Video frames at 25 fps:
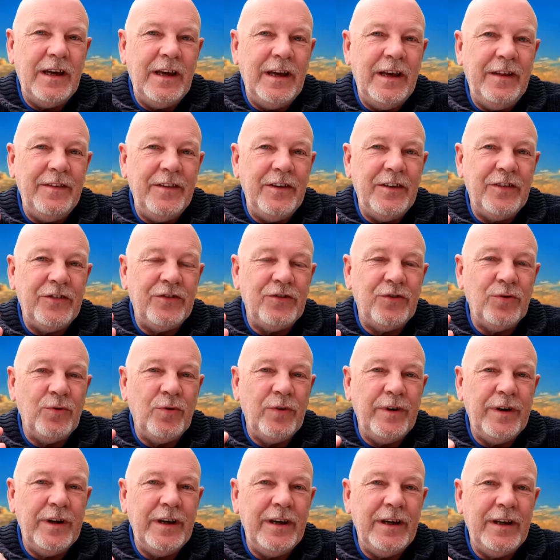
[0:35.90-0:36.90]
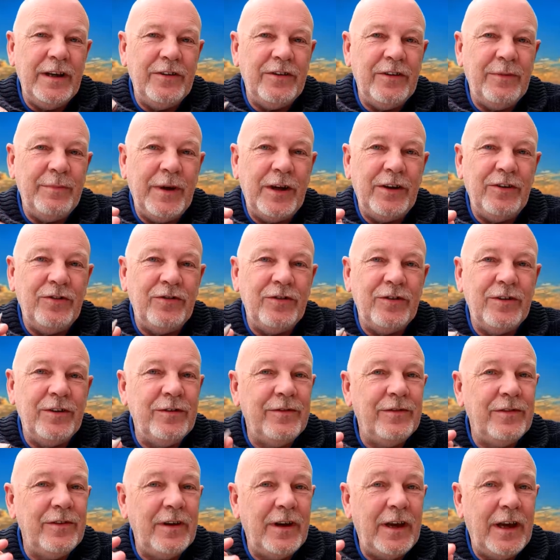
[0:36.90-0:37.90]
in this story is a mention
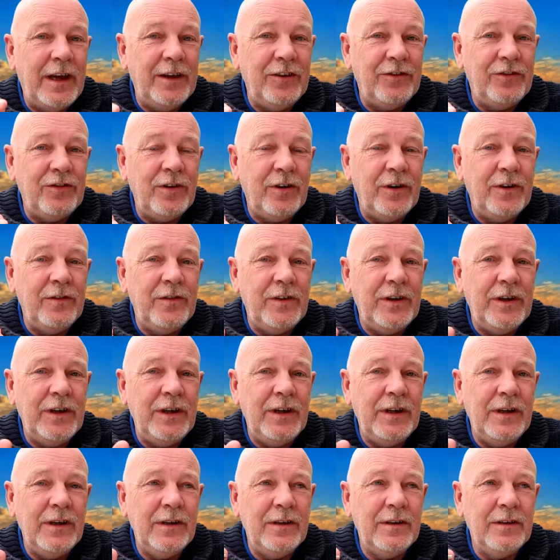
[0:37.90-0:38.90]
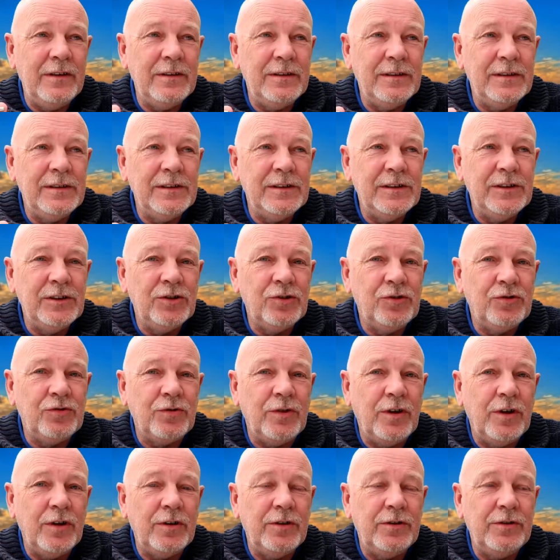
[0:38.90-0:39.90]
of HIV,
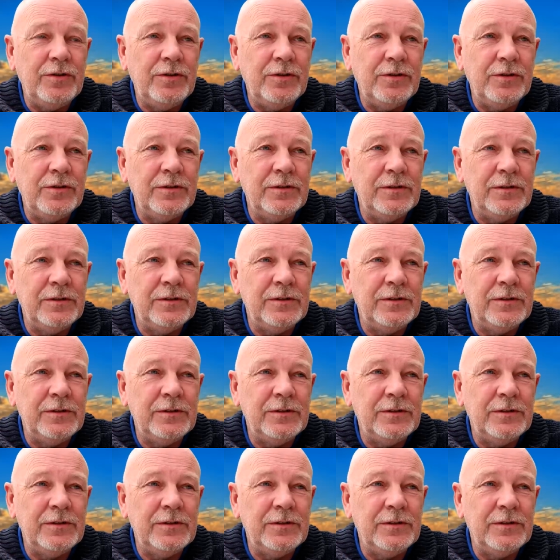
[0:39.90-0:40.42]
drugs,